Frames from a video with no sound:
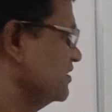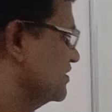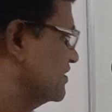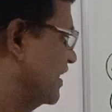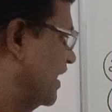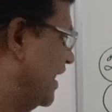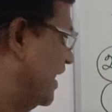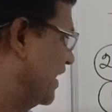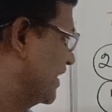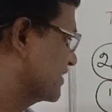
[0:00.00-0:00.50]
is
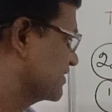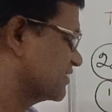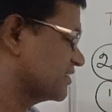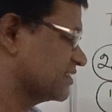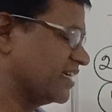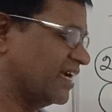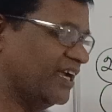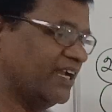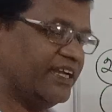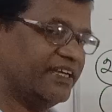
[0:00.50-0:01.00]

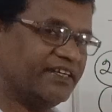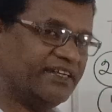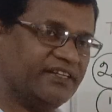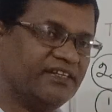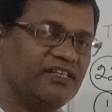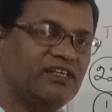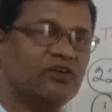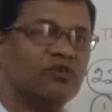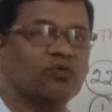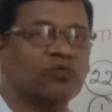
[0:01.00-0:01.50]
X and
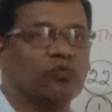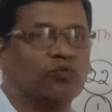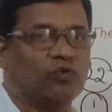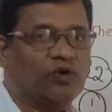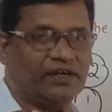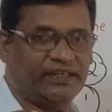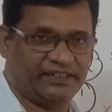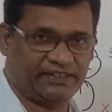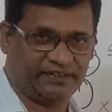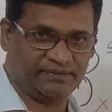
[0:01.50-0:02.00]

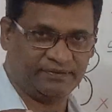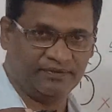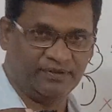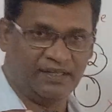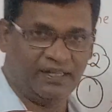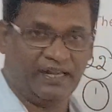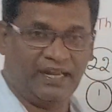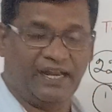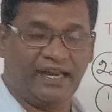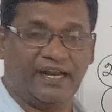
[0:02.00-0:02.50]
Y,
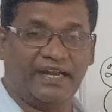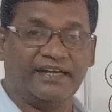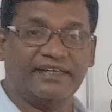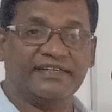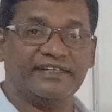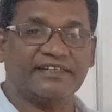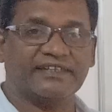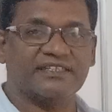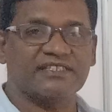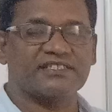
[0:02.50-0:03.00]

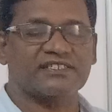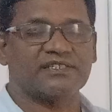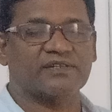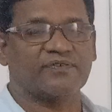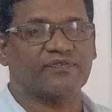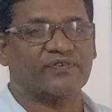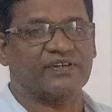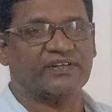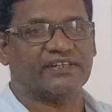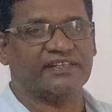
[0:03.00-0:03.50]
and it is
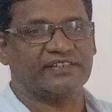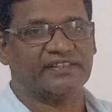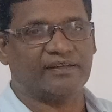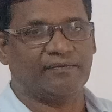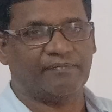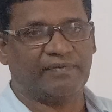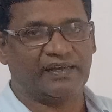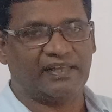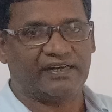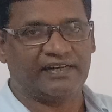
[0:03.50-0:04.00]
different in
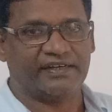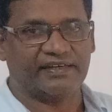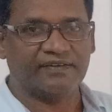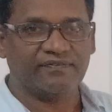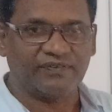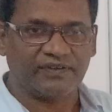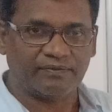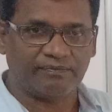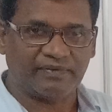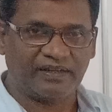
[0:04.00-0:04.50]
the male and
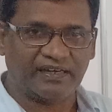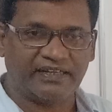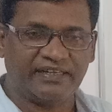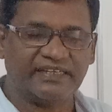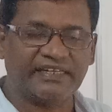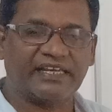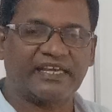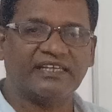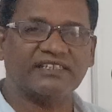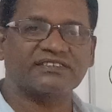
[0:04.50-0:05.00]
female.
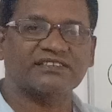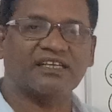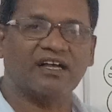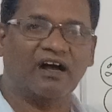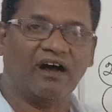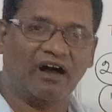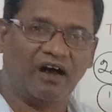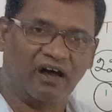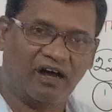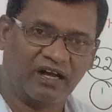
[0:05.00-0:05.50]
In case of
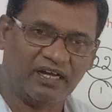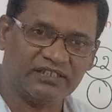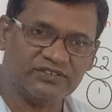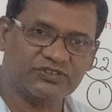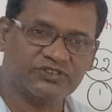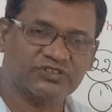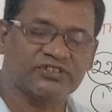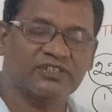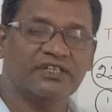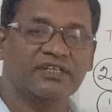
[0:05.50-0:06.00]

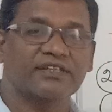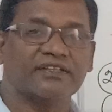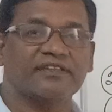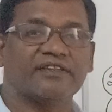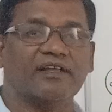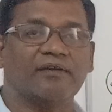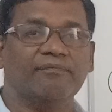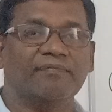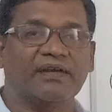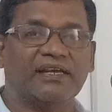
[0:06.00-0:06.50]
odds,
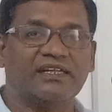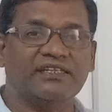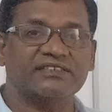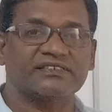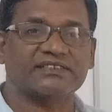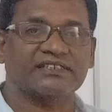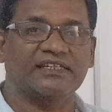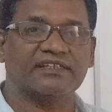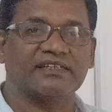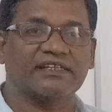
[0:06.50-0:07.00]
the male
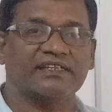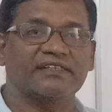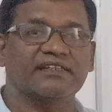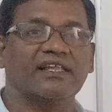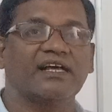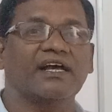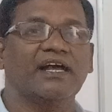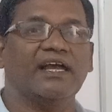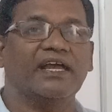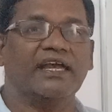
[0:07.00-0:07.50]
is contain
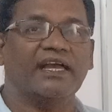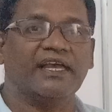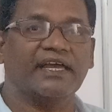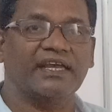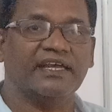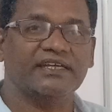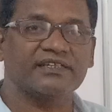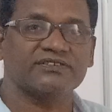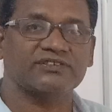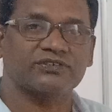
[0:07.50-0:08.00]
the
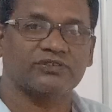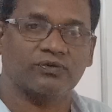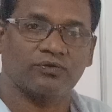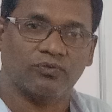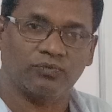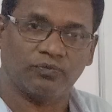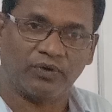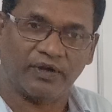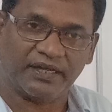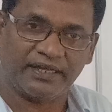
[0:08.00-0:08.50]
X,
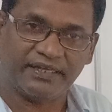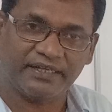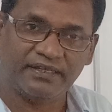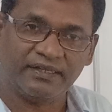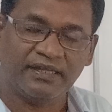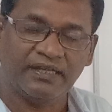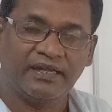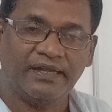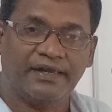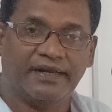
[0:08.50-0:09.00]

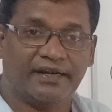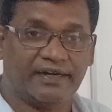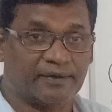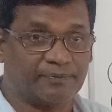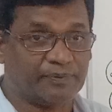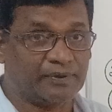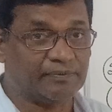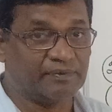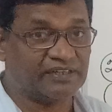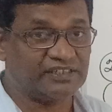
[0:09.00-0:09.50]
Y,
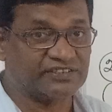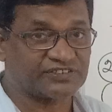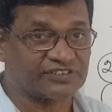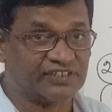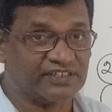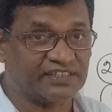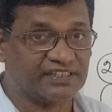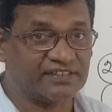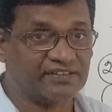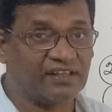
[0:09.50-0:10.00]
and female is
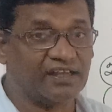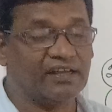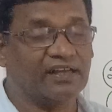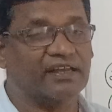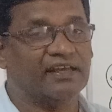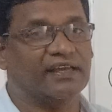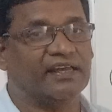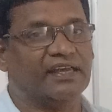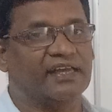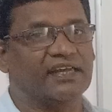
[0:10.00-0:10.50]
contain the
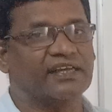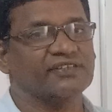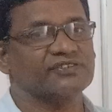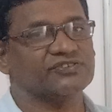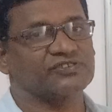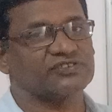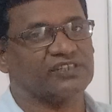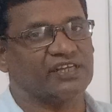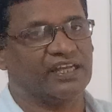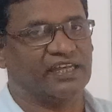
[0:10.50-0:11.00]

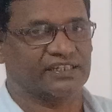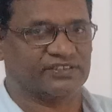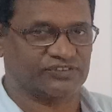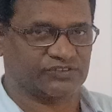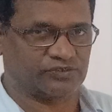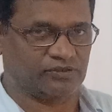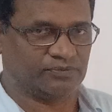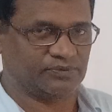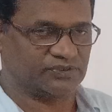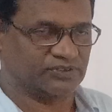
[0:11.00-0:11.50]
X
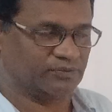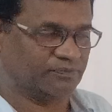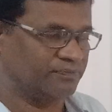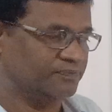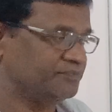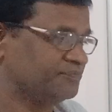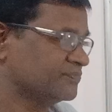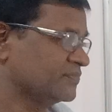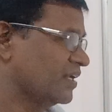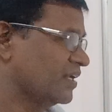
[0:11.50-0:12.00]
chromosome.